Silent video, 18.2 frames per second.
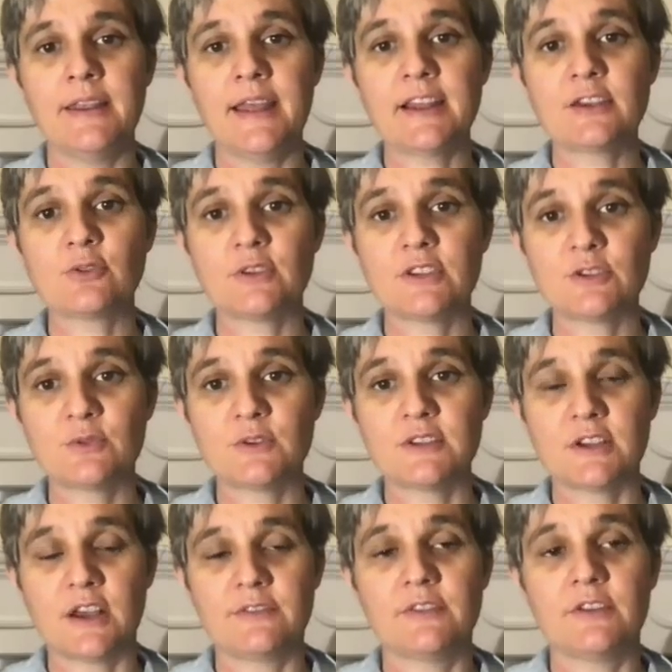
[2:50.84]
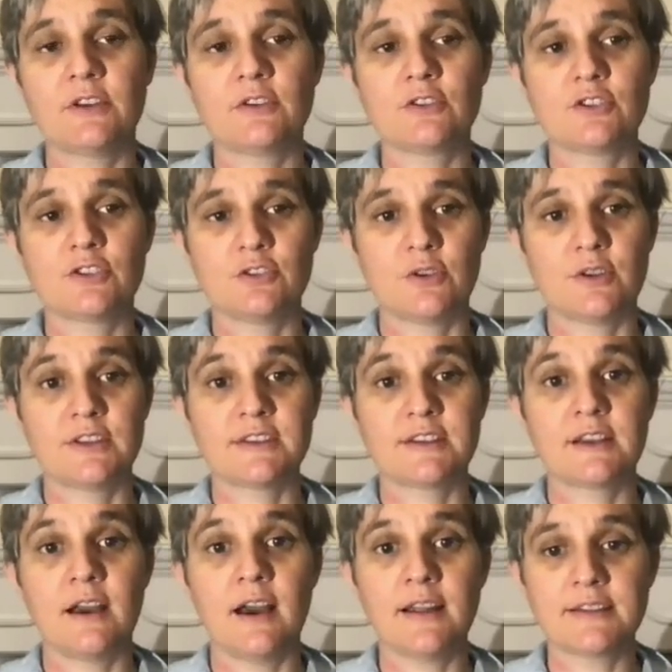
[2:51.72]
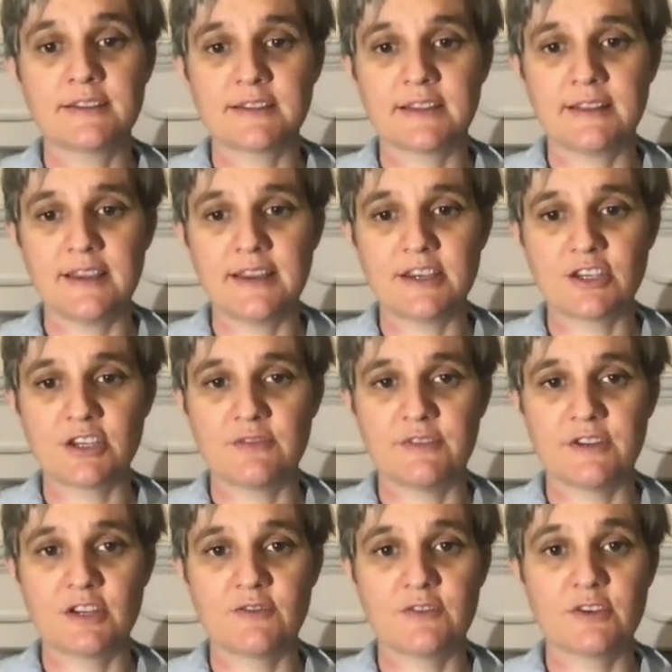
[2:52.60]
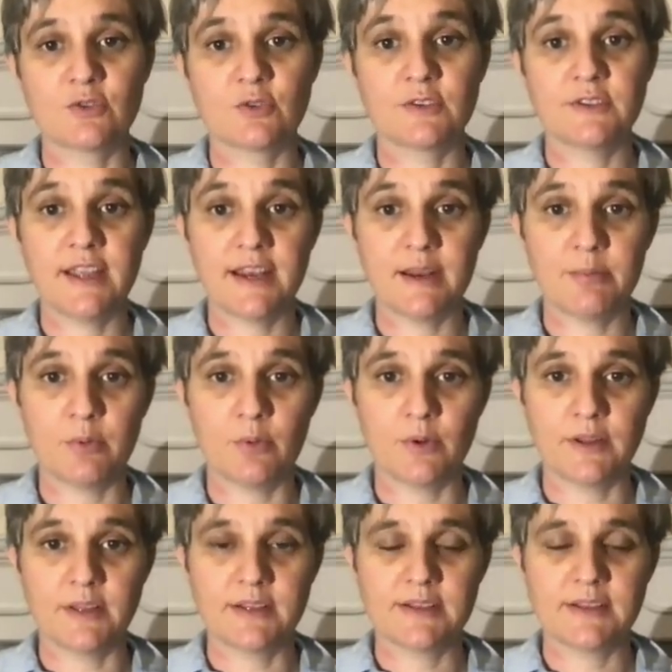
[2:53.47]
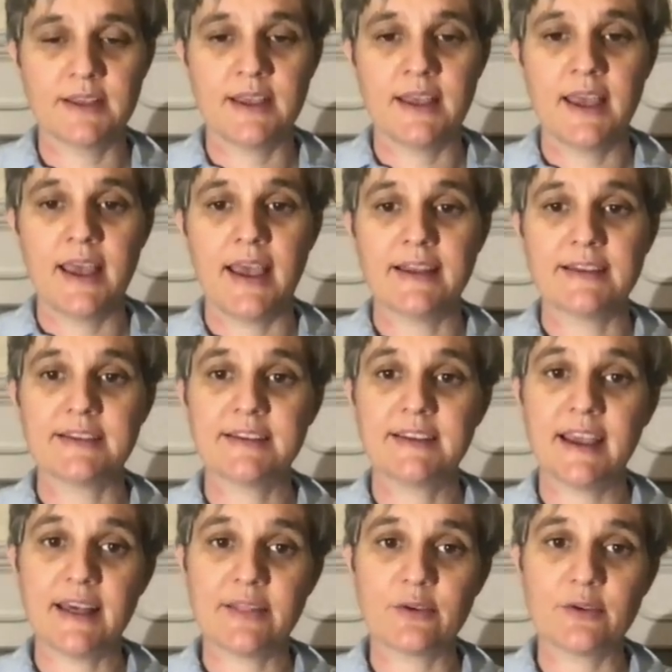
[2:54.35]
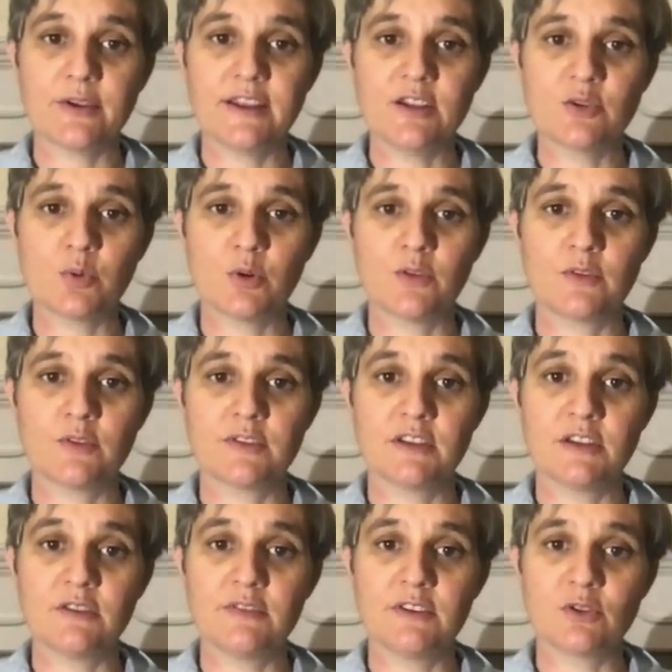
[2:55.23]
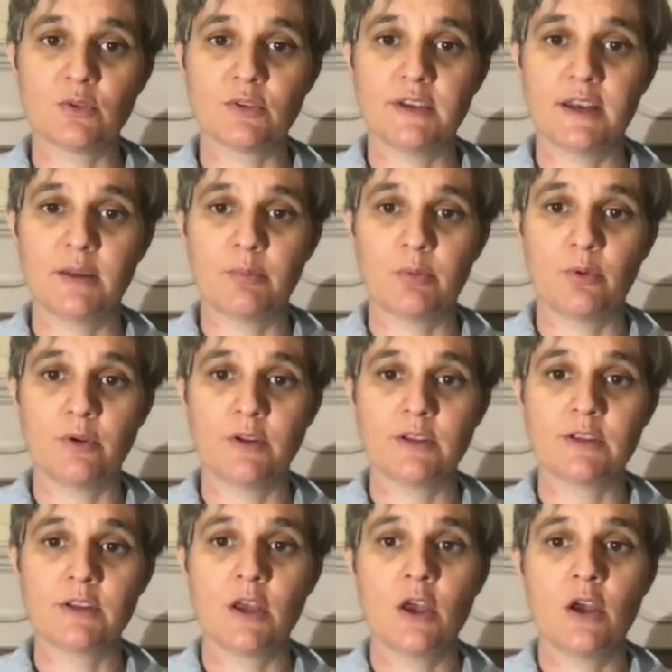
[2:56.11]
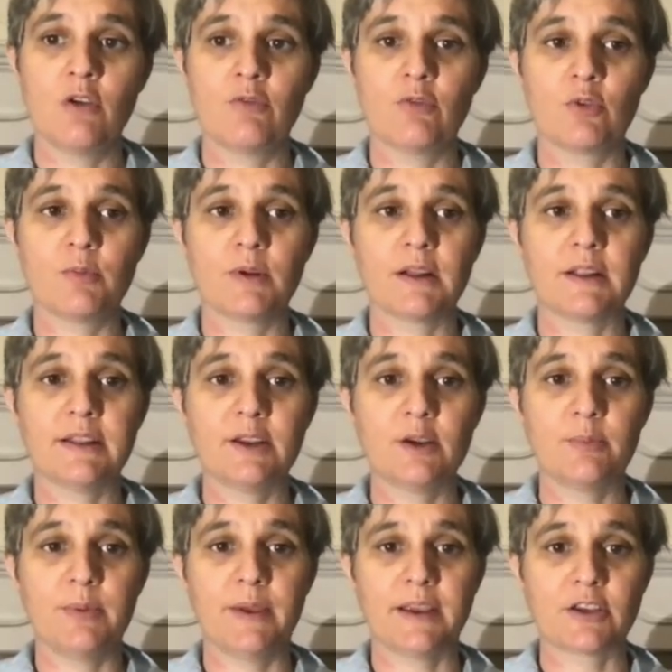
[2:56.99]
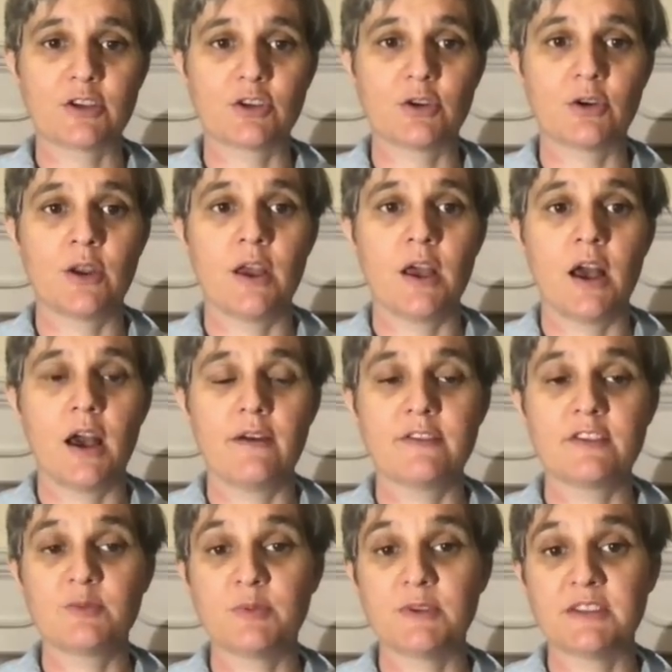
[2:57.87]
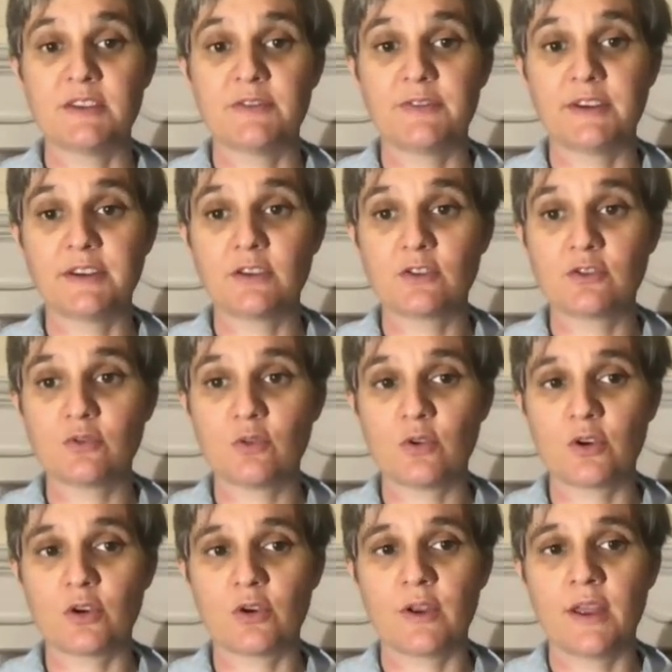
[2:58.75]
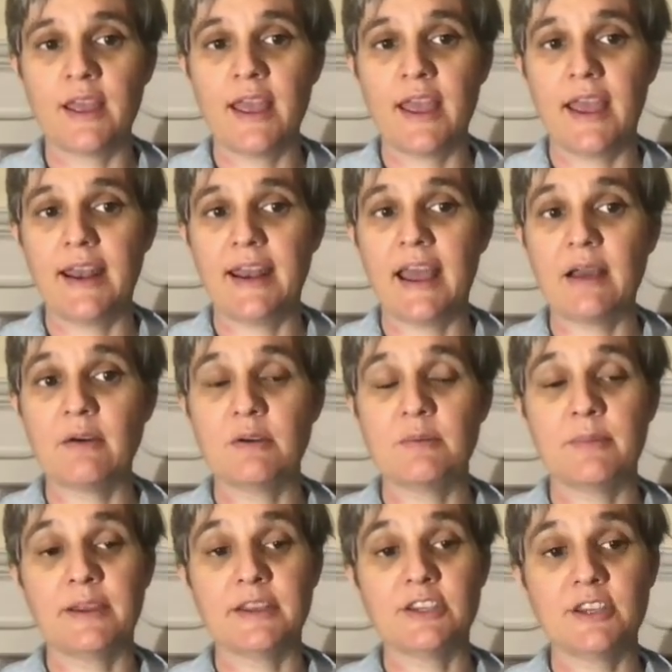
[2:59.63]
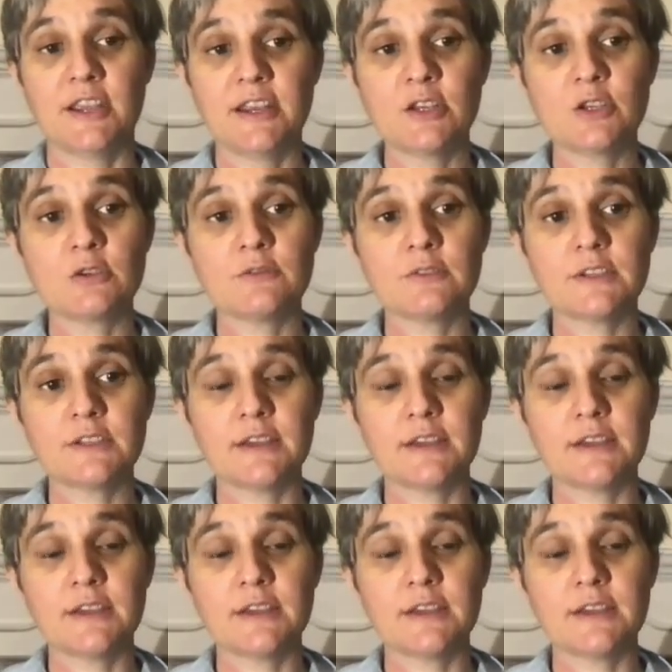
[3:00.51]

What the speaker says: Natural history is often understood as a constellation of individual data points, and together each one of those individual data points form a clear picture of a specific disorder and how it might change over